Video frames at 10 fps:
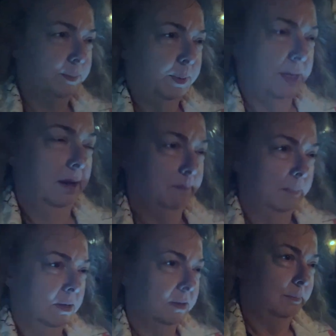P M
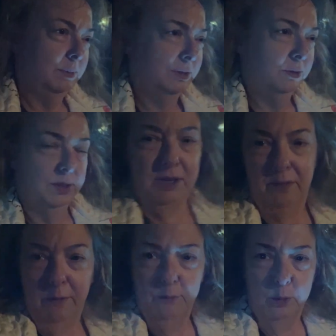Mister is
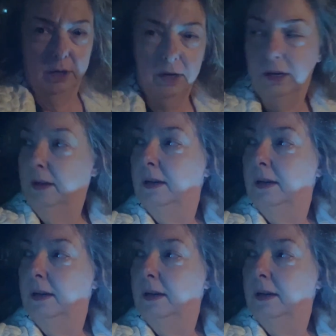off of work.